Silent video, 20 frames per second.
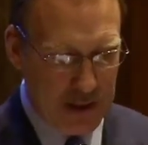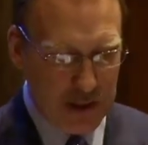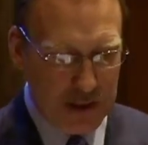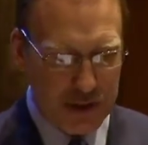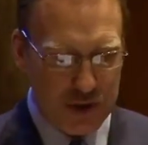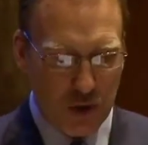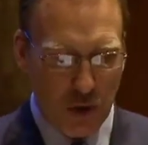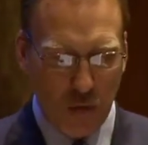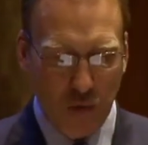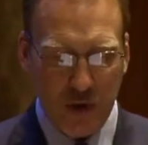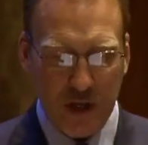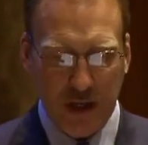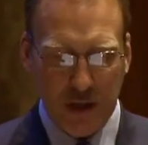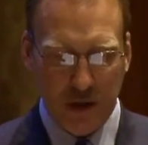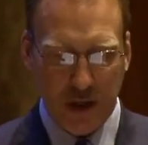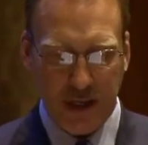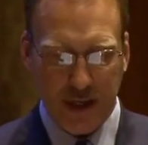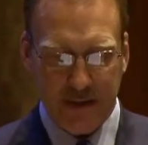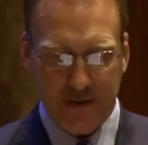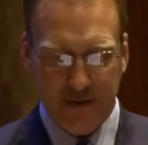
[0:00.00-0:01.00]
So we
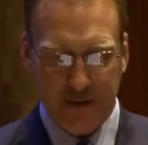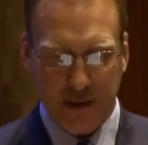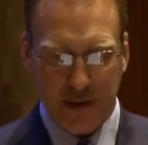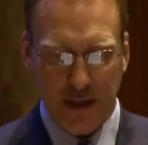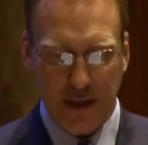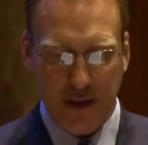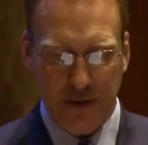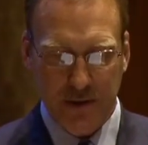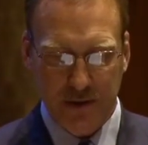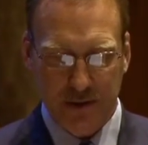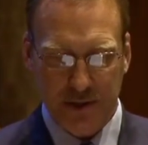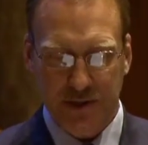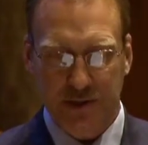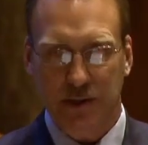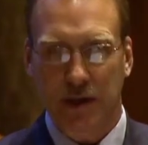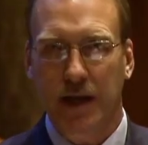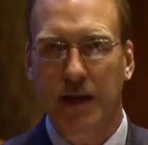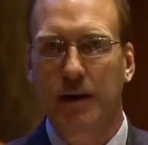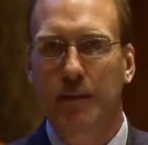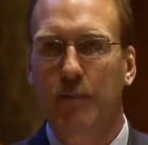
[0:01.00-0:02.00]
look at the, uh, those,
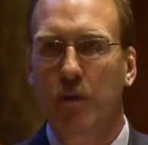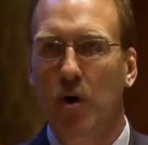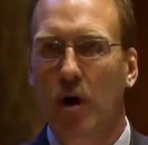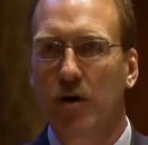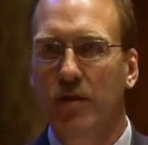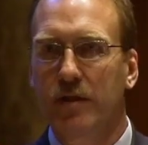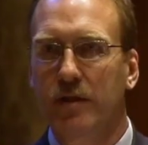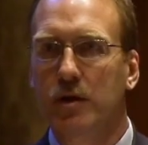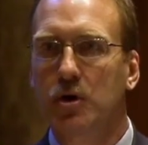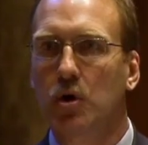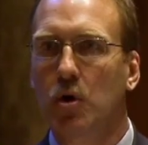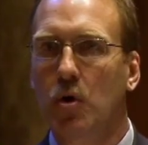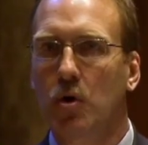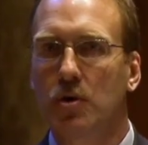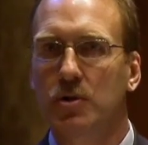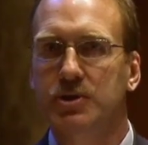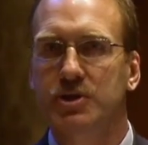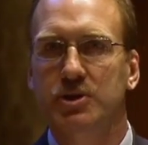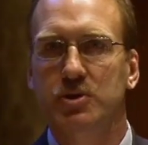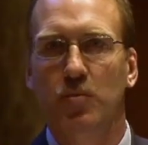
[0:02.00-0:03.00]
and a part of the
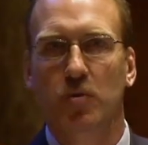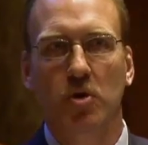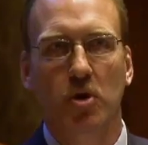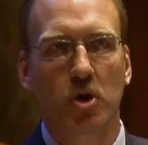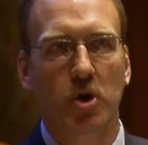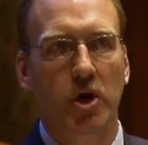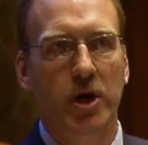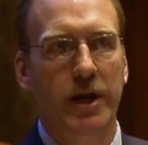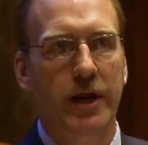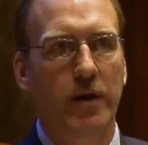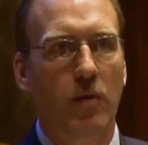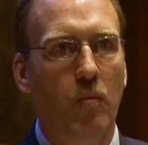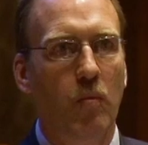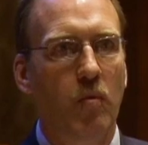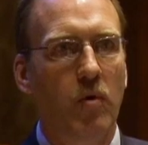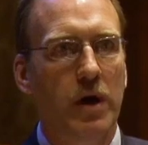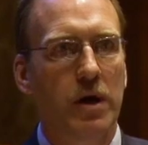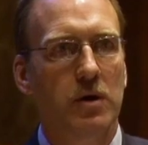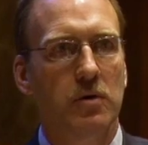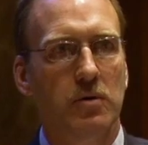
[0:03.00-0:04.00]
goals is we're looking at
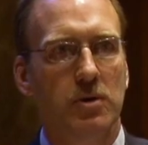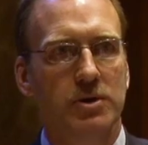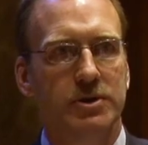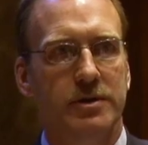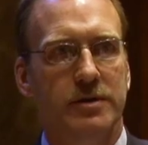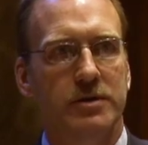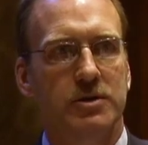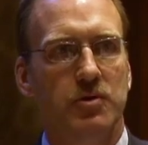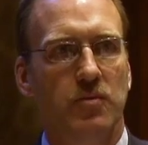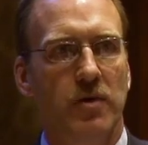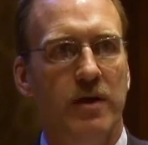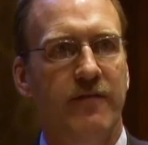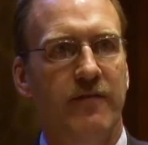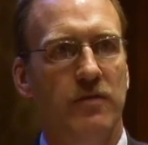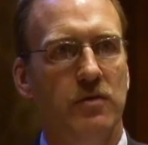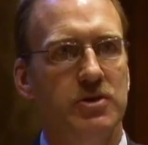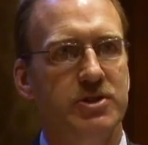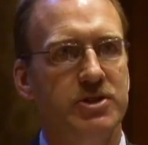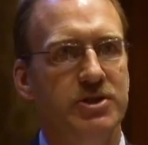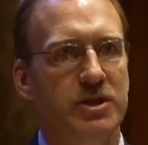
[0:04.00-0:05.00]
what goals are the
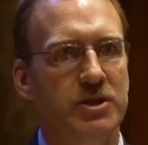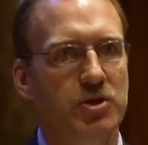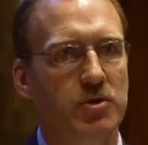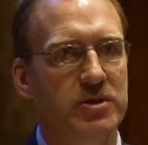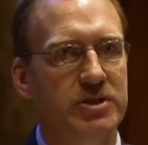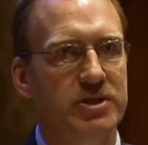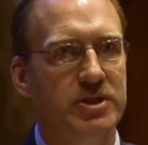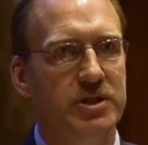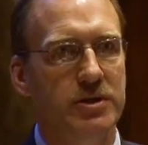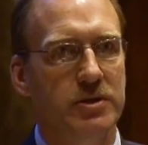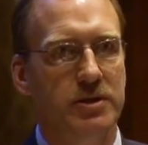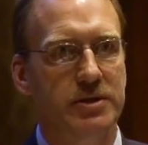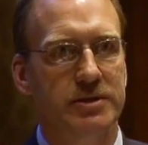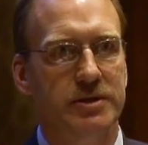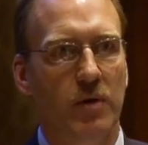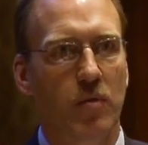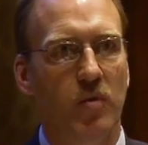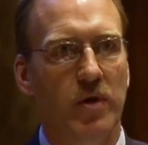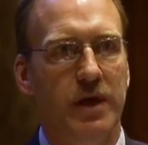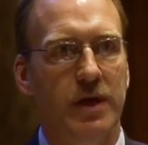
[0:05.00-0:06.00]
twenty-first century skills
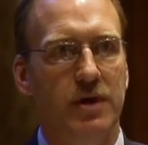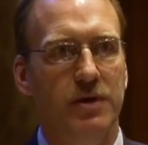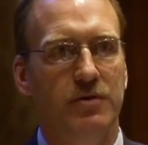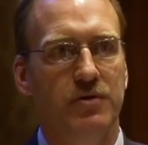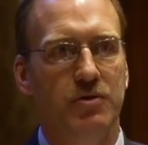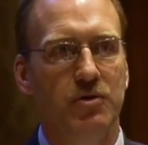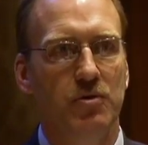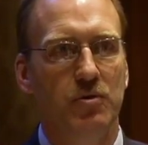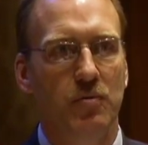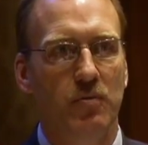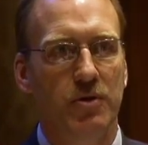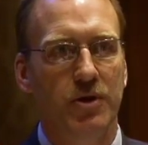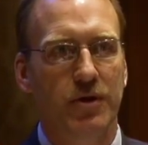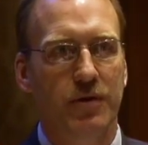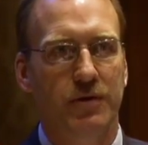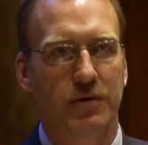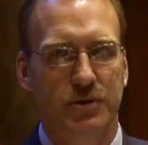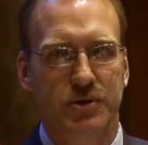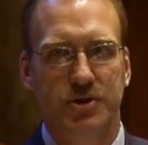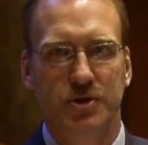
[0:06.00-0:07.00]
that we can do with
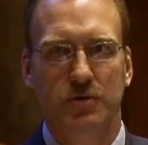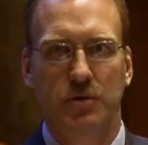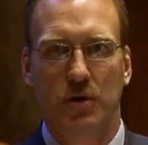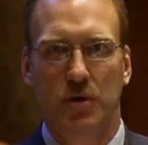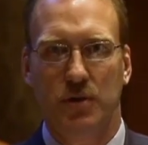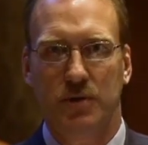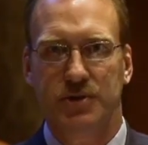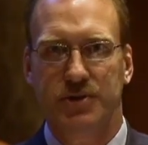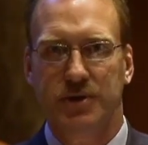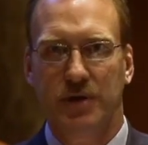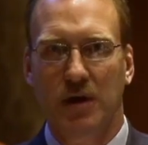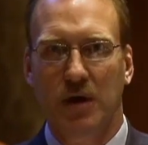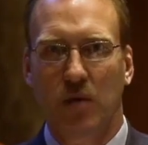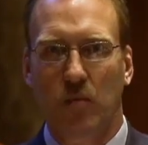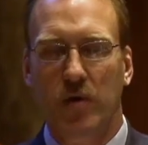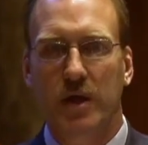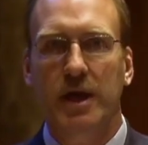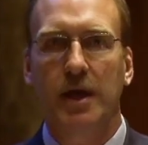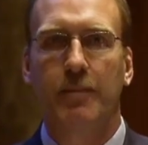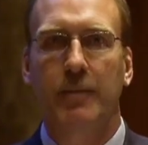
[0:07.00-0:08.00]
those goals.
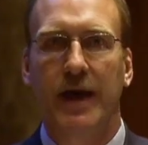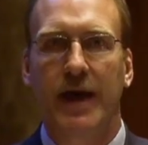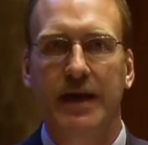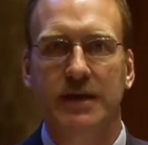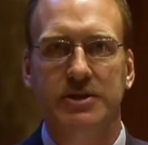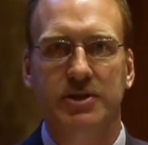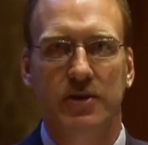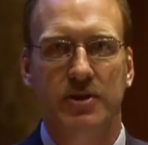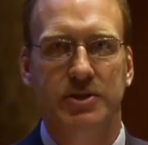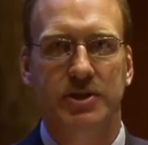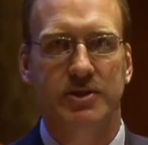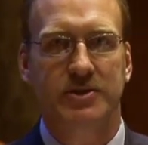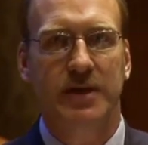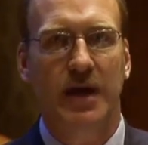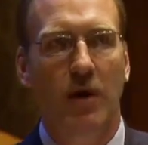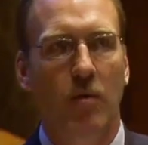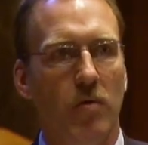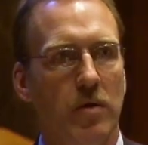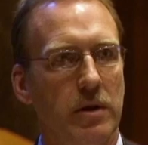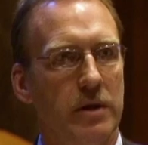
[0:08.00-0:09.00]
We keep asking ourselves,
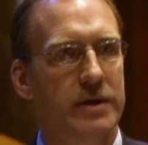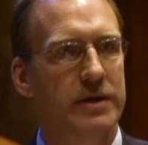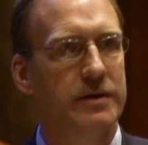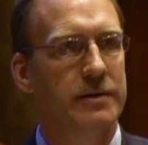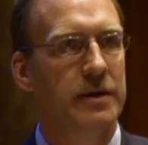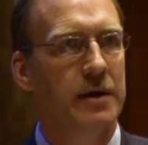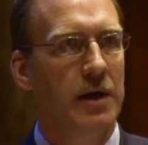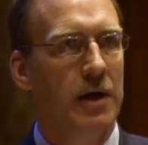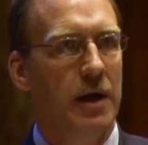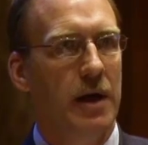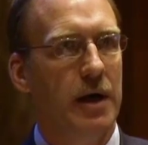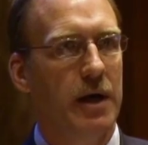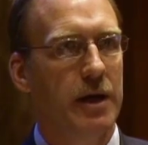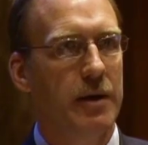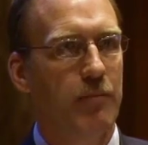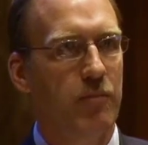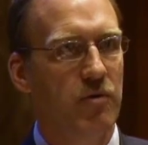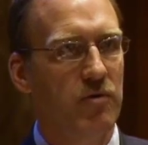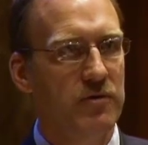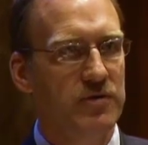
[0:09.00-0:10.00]
how will it
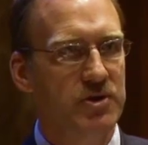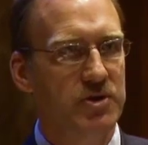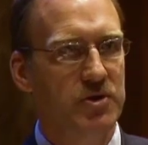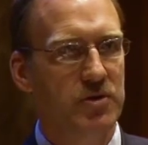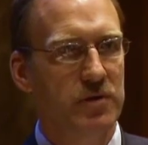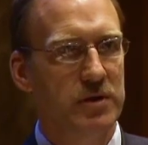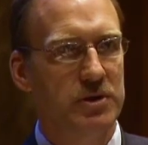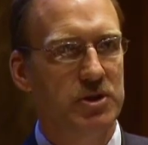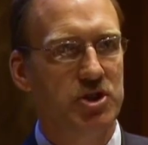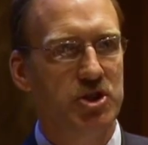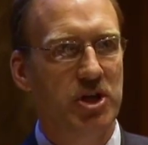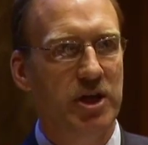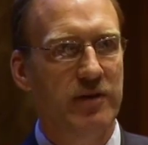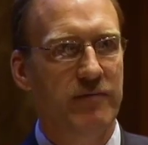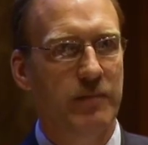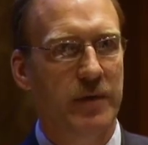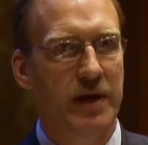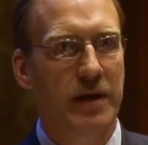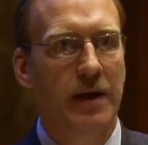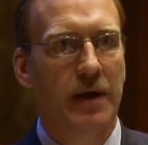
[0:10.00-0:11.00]
improve student
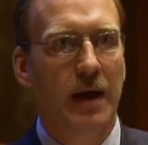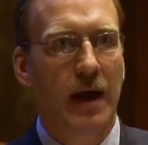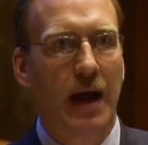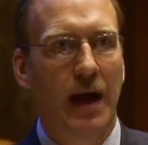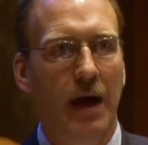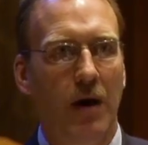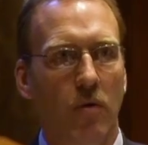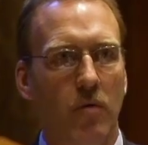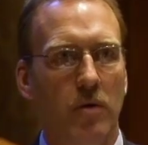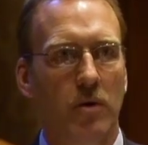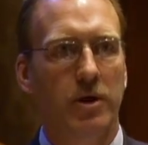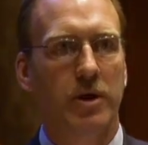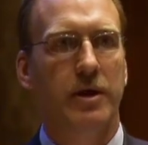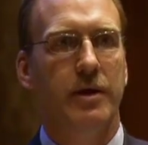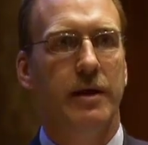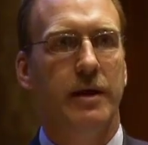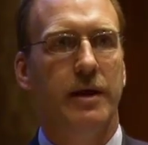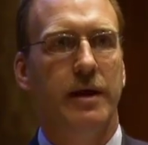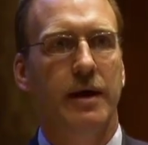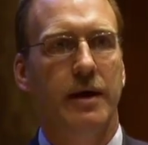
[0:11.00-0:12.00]
achievement? How will
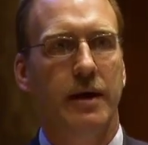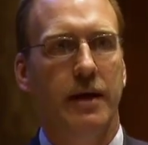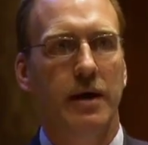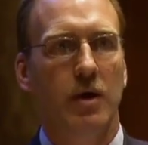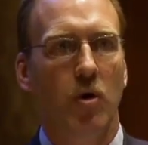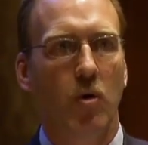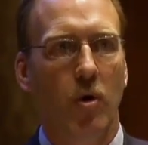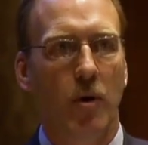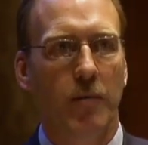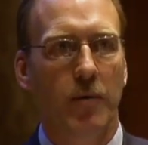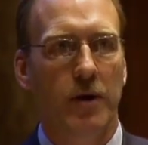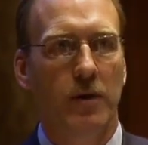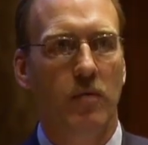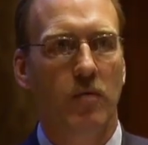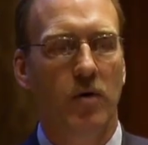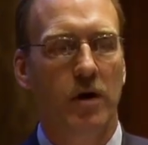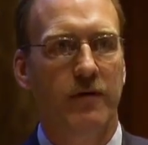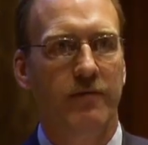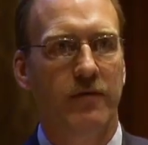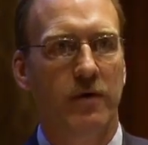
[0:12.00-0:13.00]
it uh, incorporate in
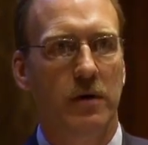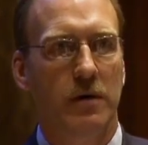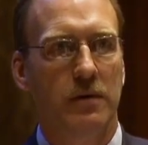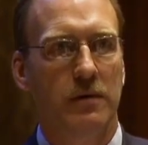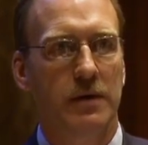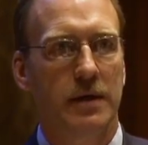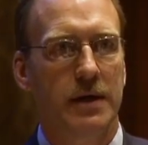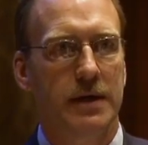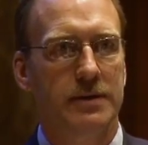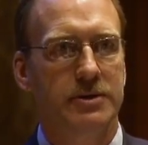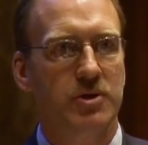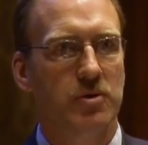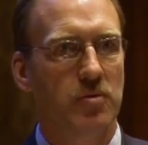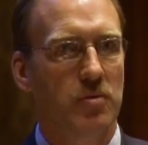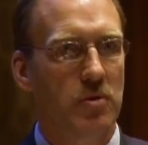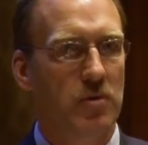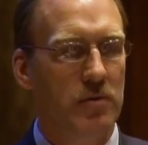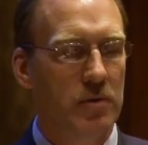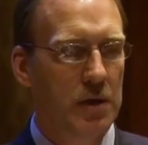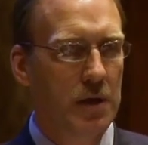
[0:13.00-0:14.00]
one of our uh,
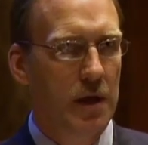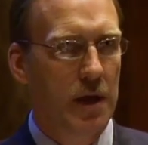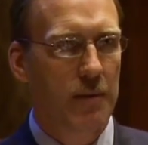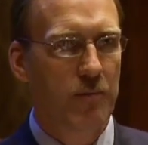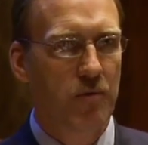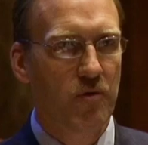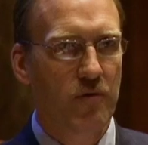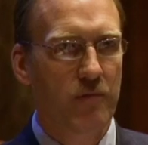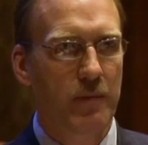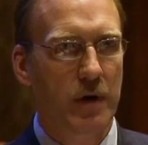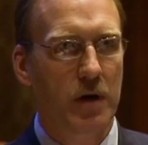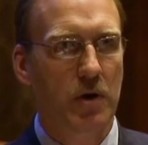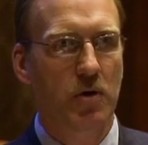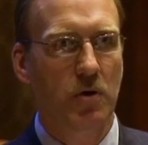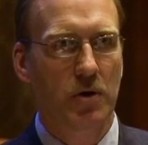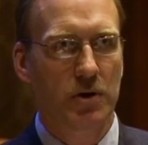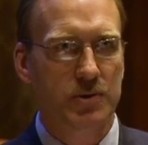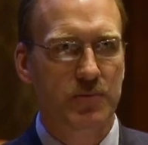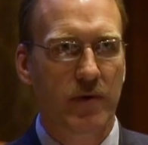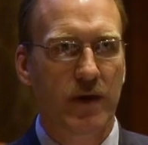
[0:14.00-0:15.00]
school improvement
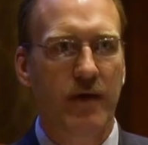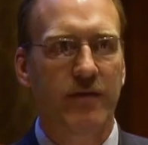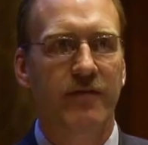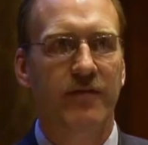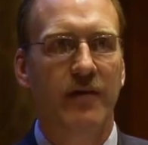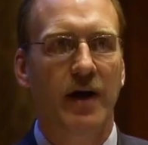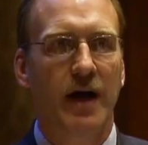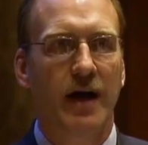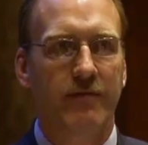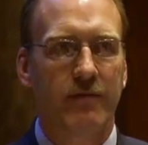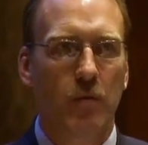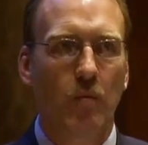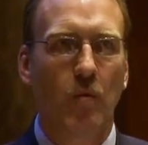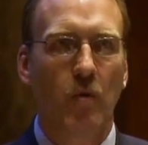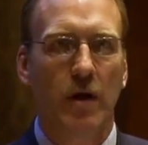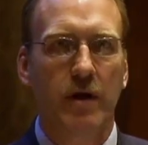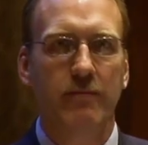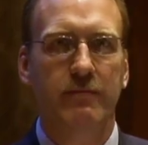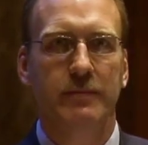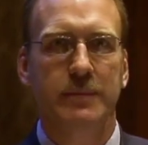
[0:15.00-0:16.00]
goals? We have five, and
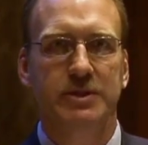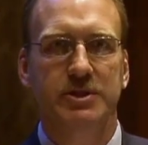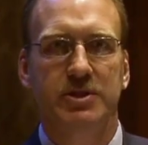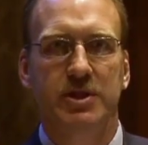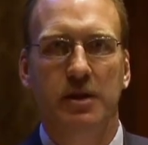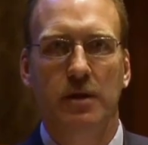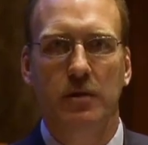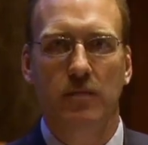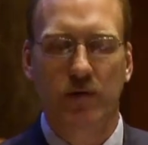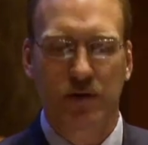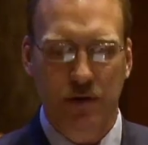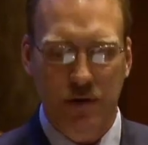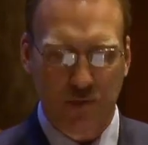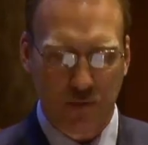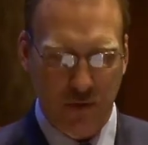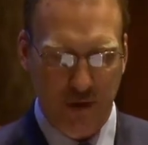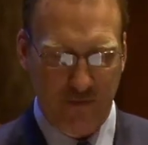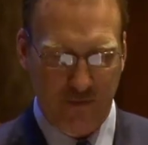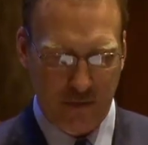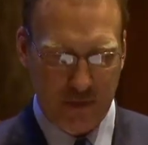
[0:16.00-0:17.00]
one of them is dealing with the
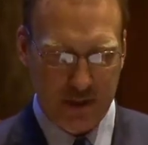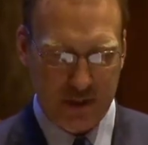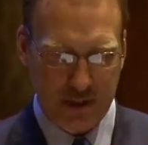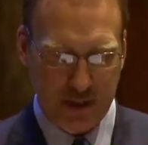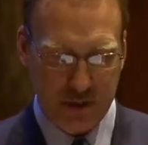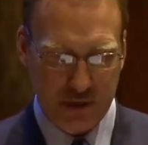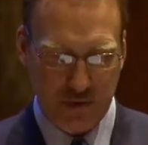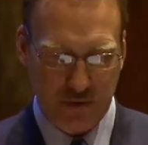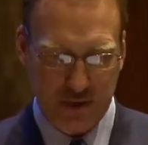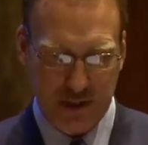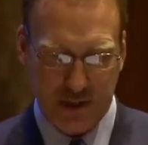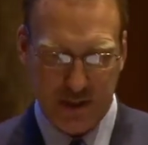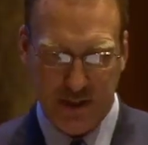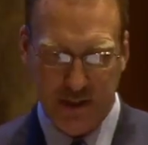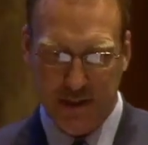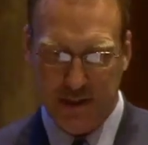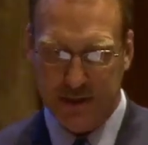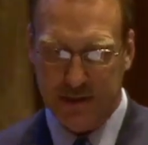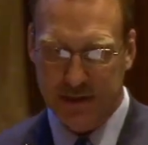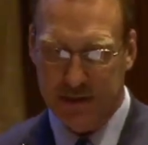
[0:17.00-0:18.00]
twenty-first century
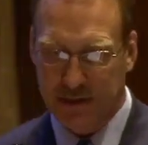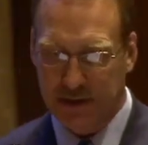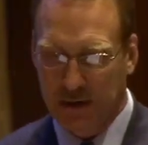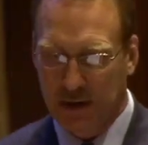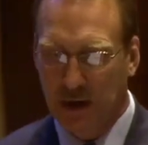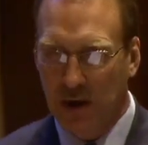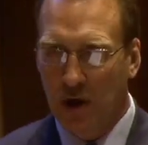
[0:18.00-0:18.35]
skills.